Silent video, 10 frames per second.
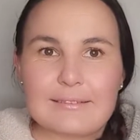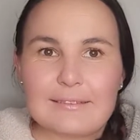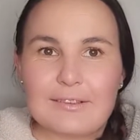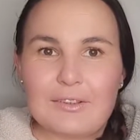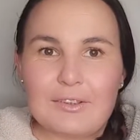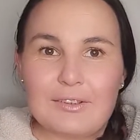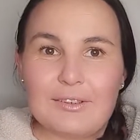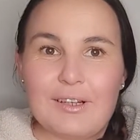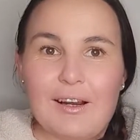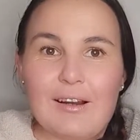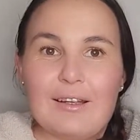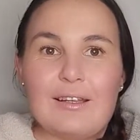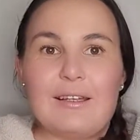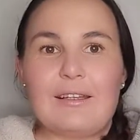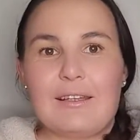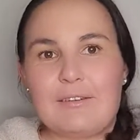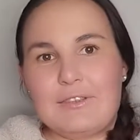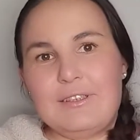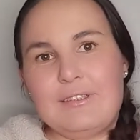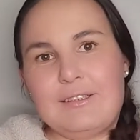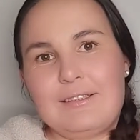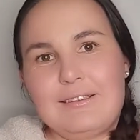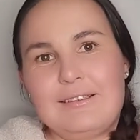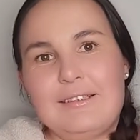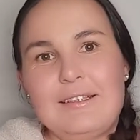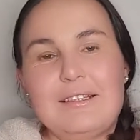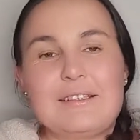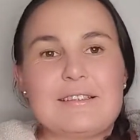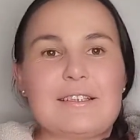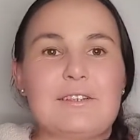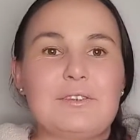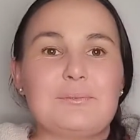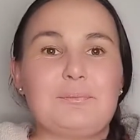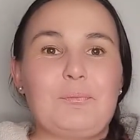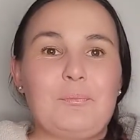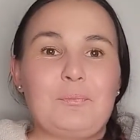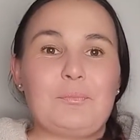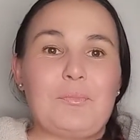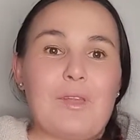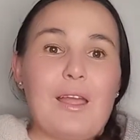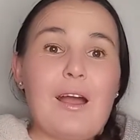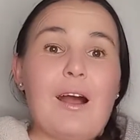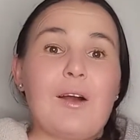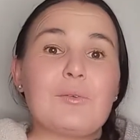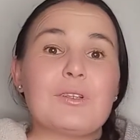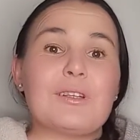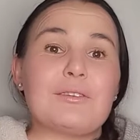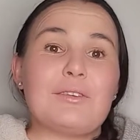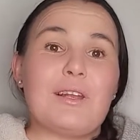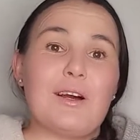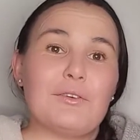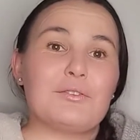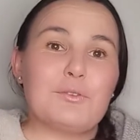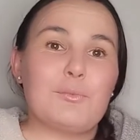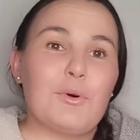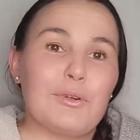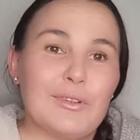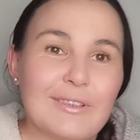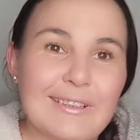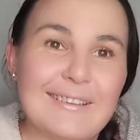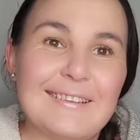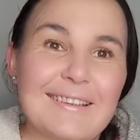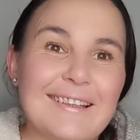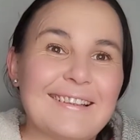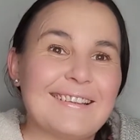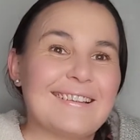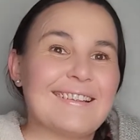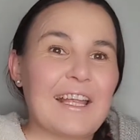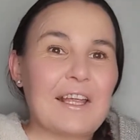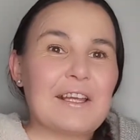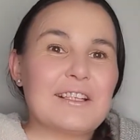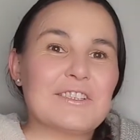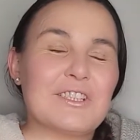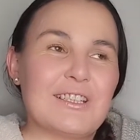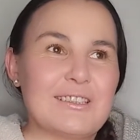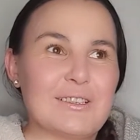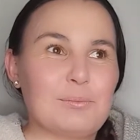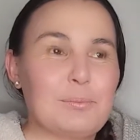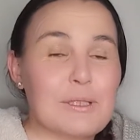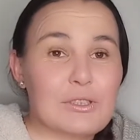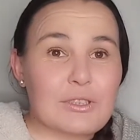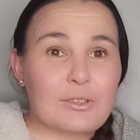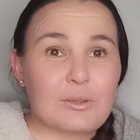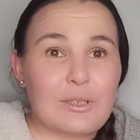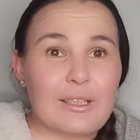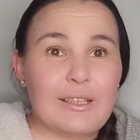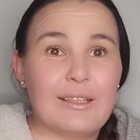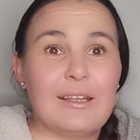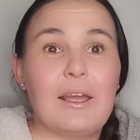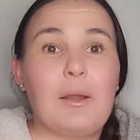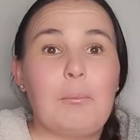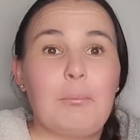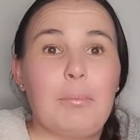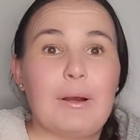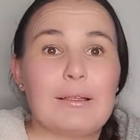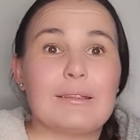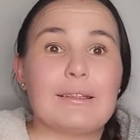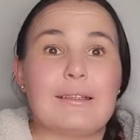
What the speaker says: yeah, I love it. So I would have loved to model it and share some pictures already, but